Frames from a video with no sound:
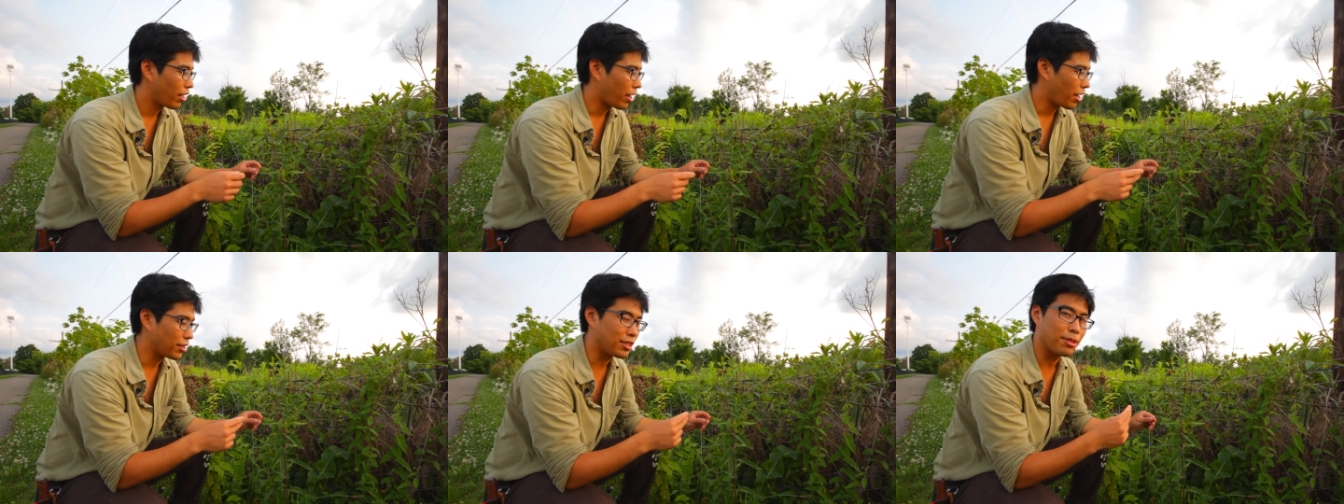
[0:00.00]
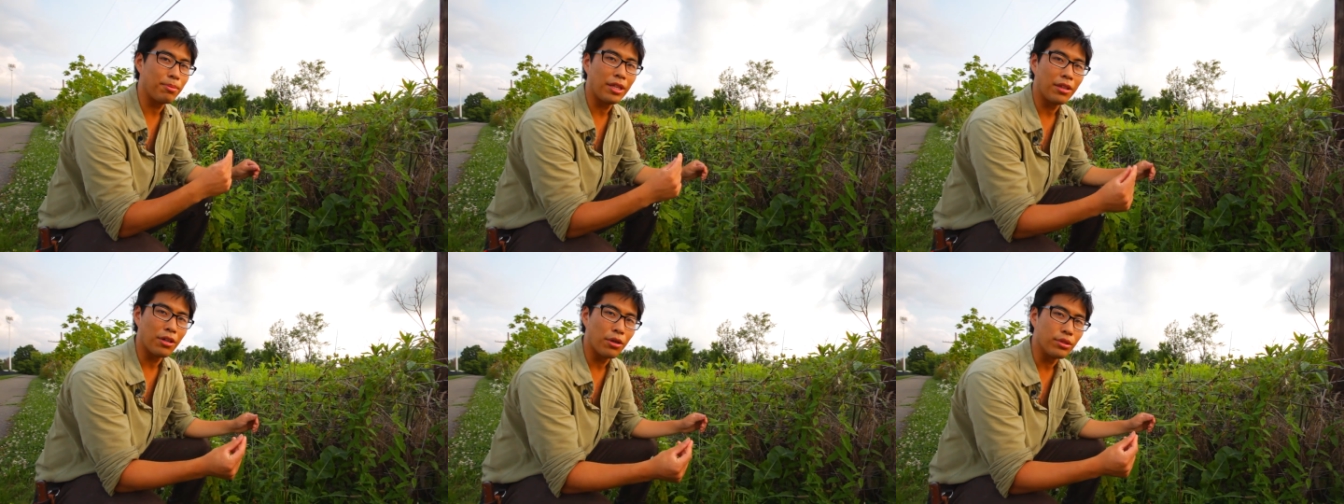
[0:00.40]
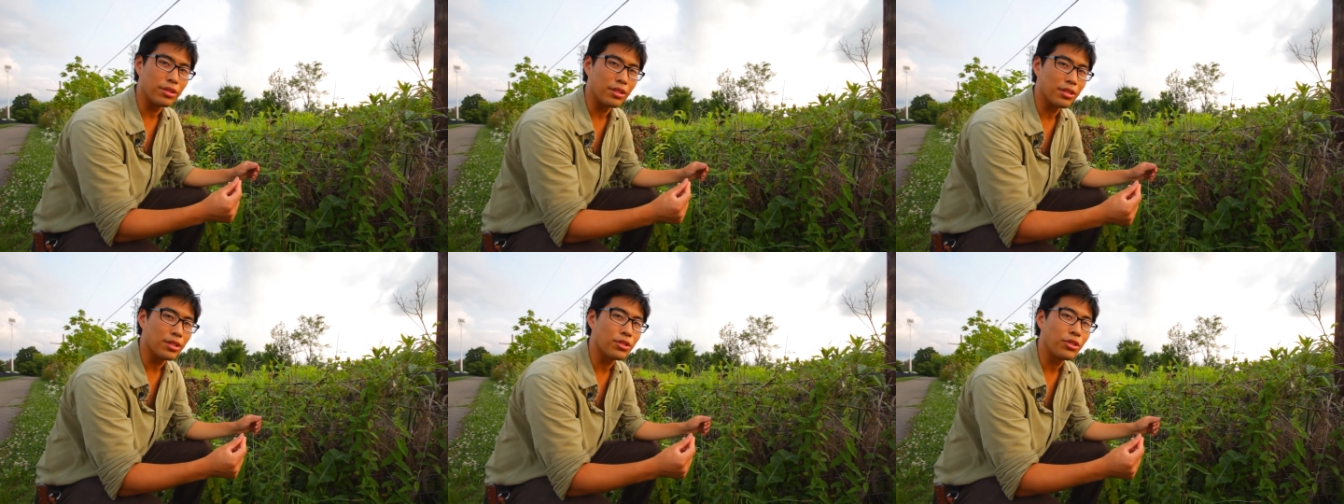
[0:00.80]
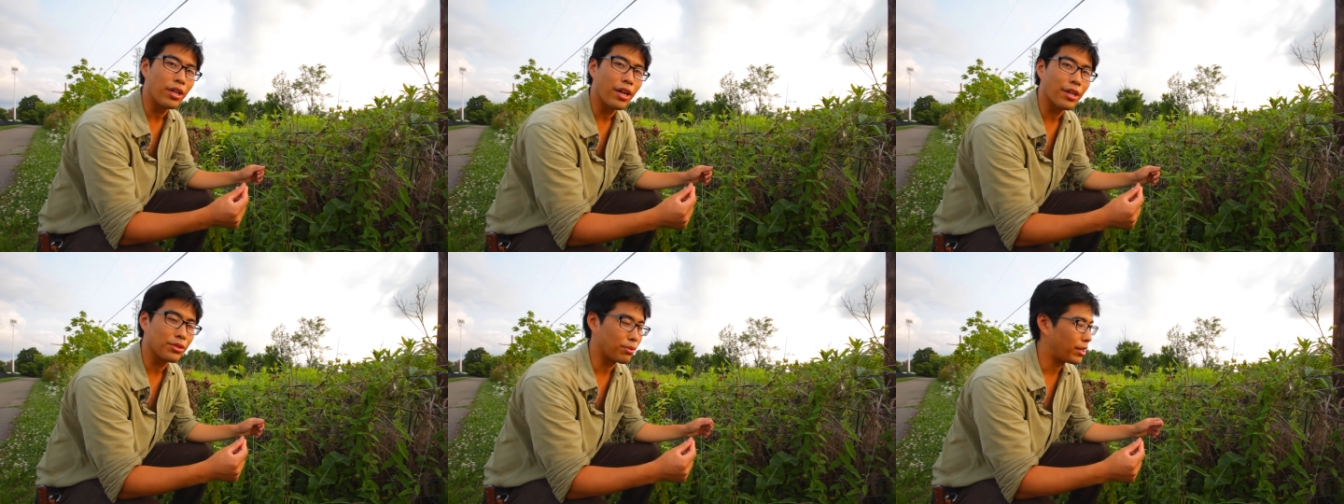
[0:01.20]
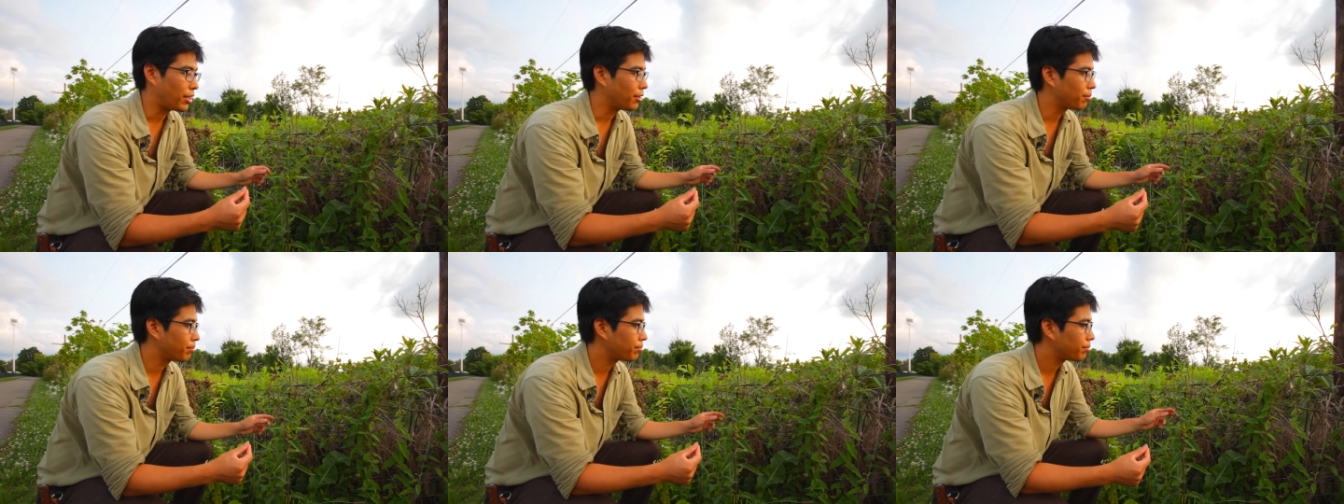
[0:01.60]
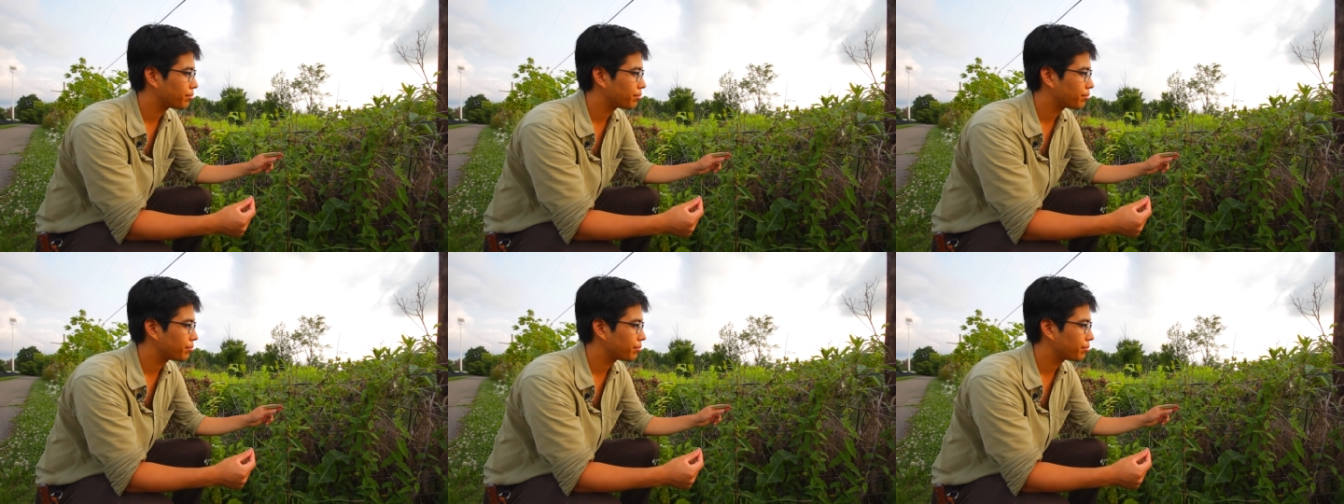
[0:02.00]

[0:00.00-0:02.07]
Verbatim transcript: and spin those into string as well.